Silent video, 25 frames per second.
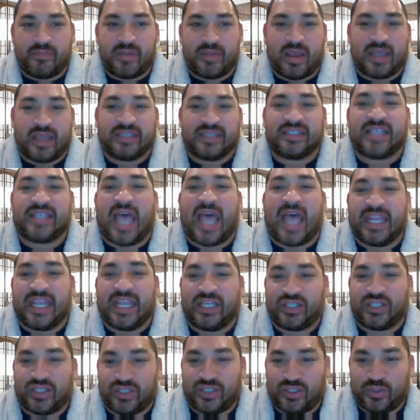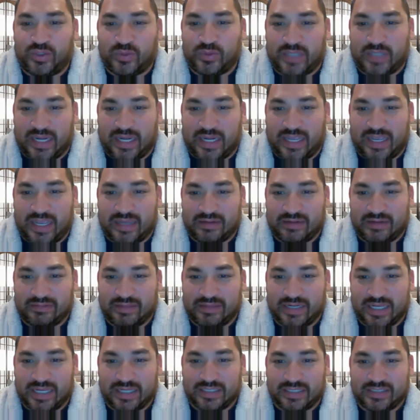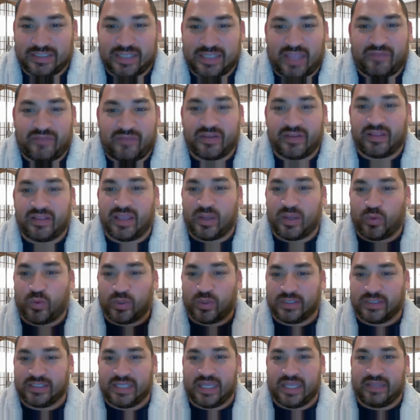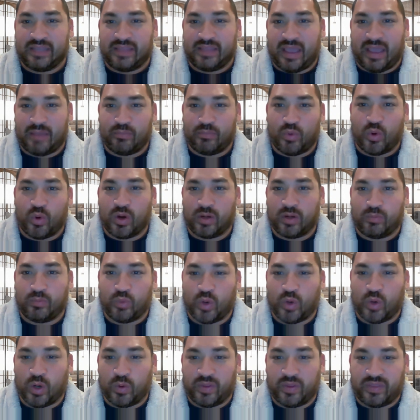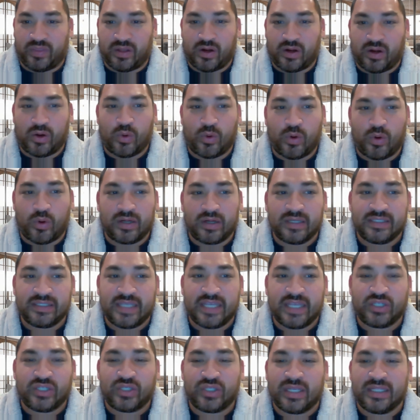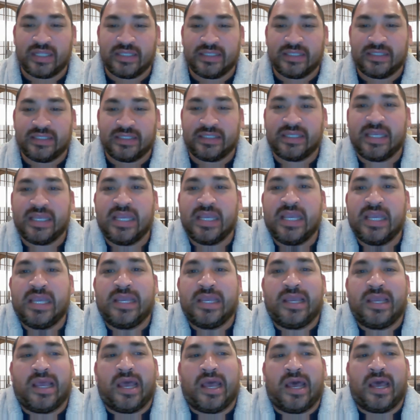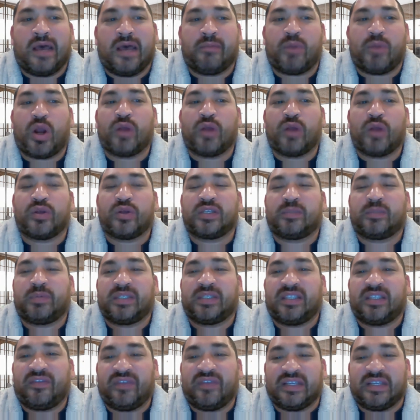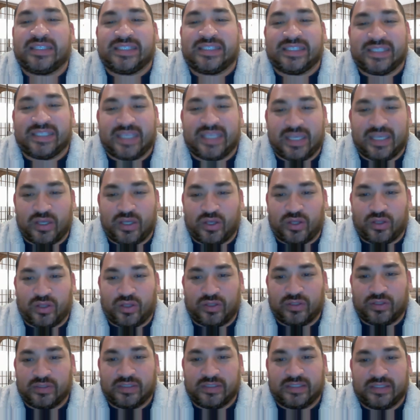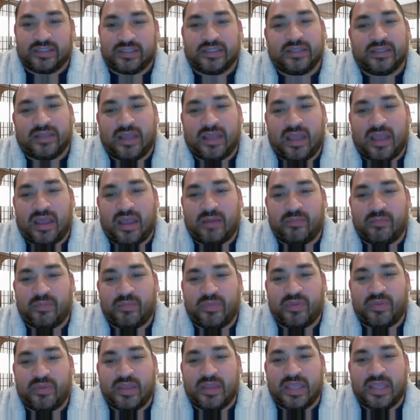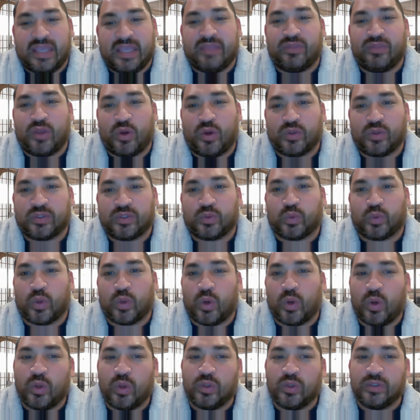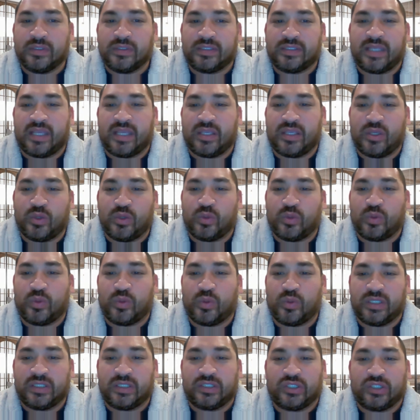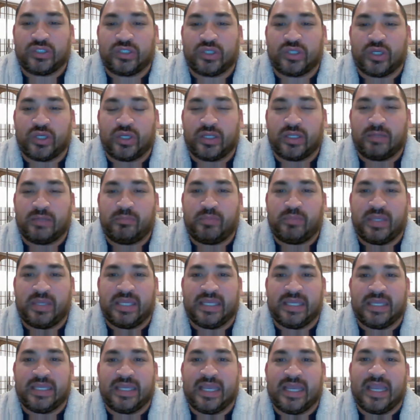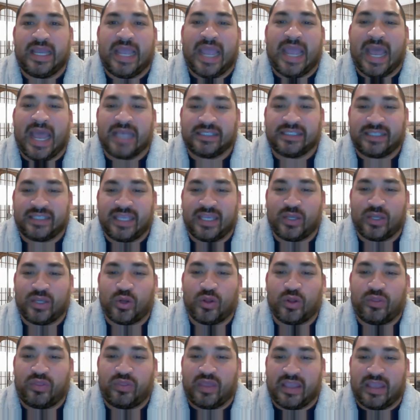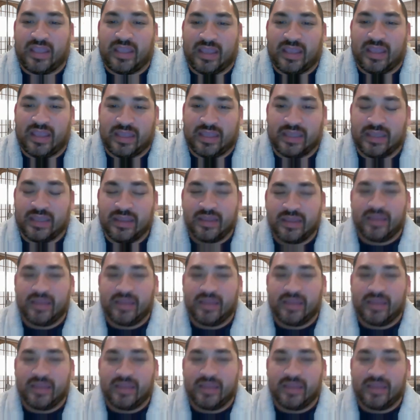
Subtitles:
assigned to do data analytics. I feel like we're seeing that more and more within our organizations. Are there specific skills in those roles that you should be asking or thinking